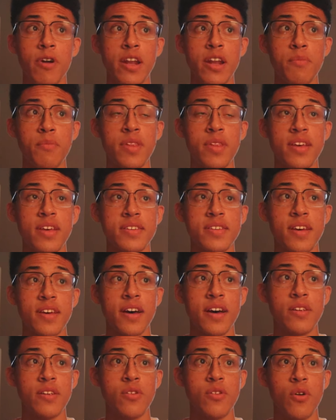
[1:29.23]
randomly
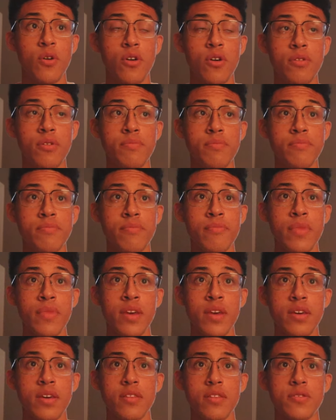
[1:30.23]
assigned a dorm.
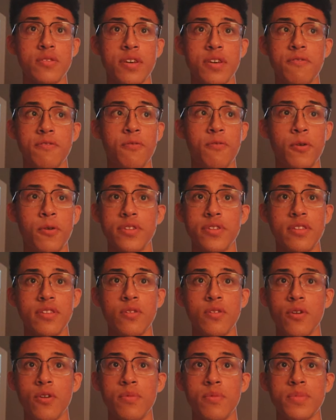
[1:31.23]
There's like
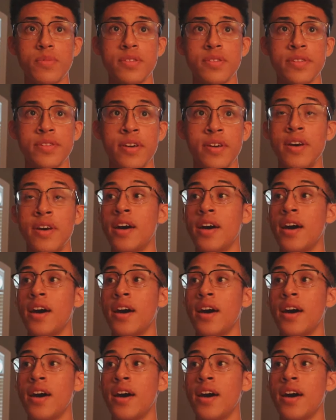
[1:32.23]
14 dorms.